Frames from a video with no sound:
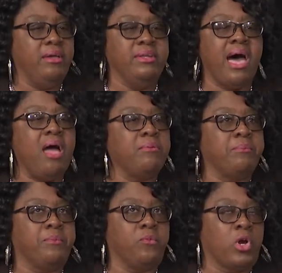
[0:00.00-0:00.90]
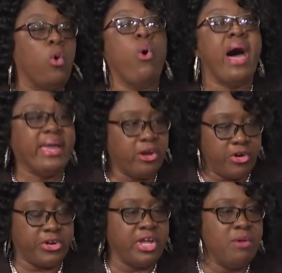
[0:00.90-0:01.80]
Not
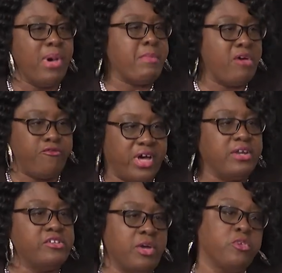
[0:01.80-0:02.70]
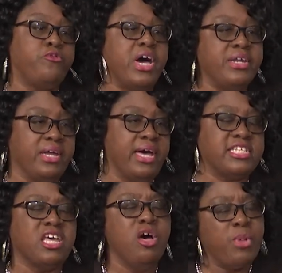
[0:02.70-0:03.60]
required by my funders that was funding
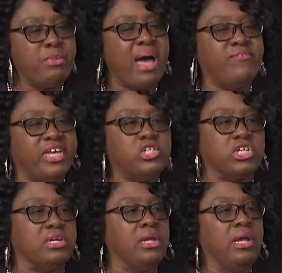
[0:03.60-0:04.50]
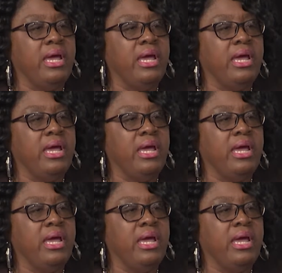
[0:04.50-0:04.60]
us, but my vision.